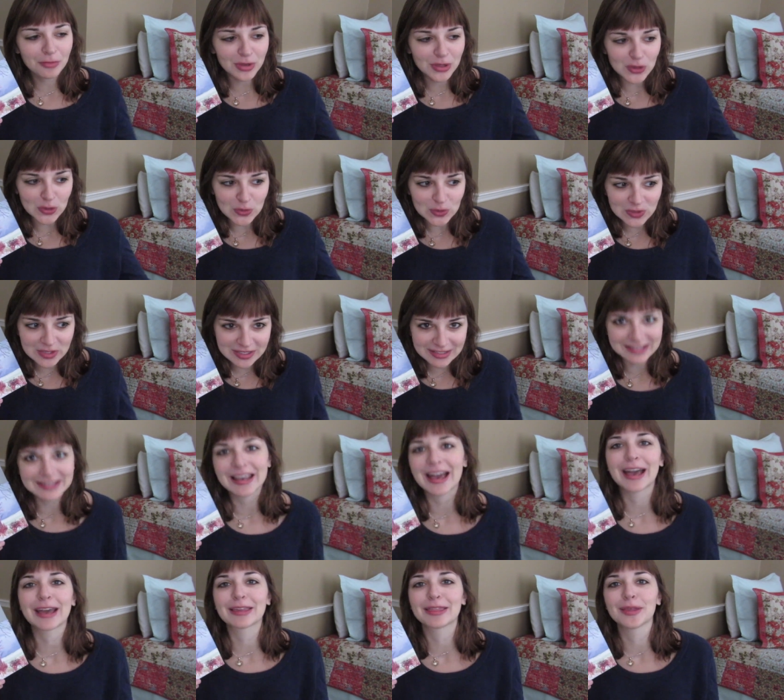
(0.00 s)
when you
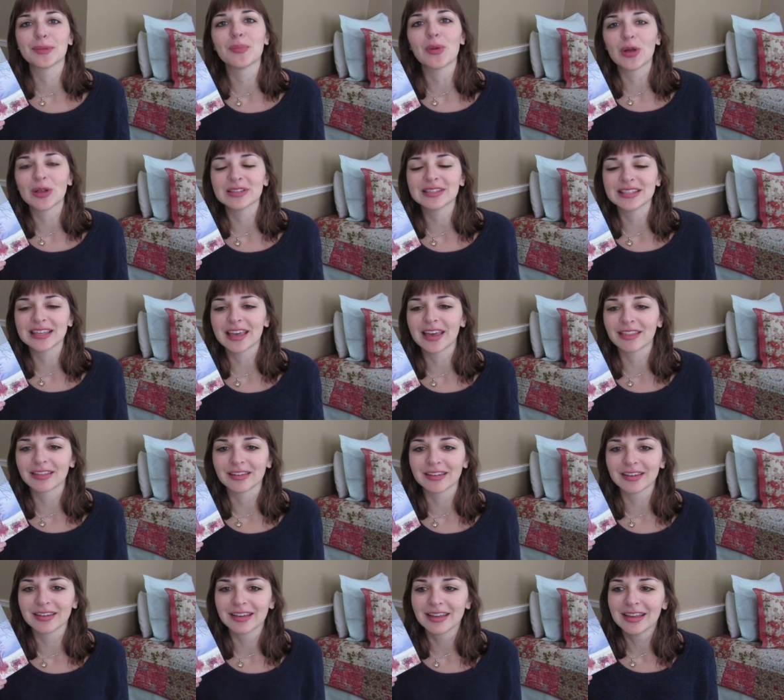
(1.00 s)
stack them all
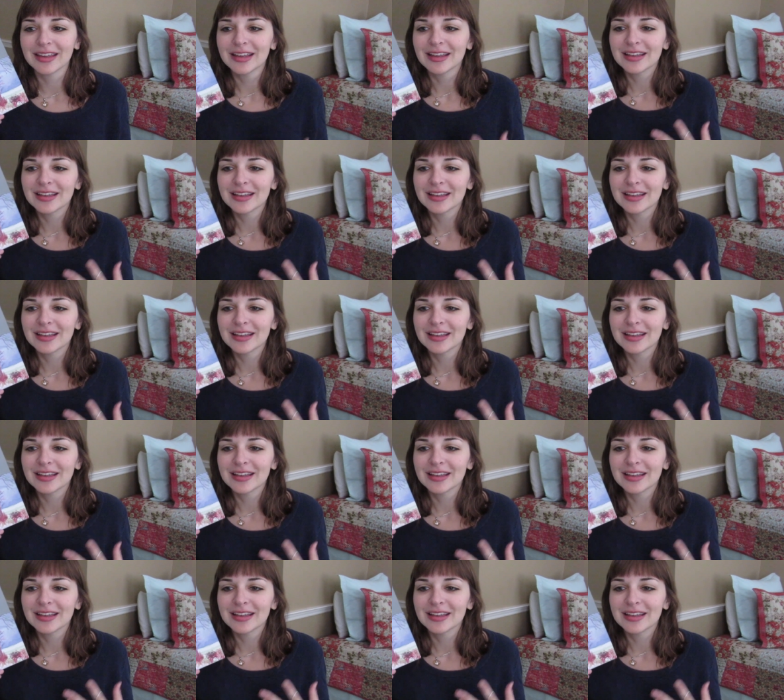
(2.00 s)
together.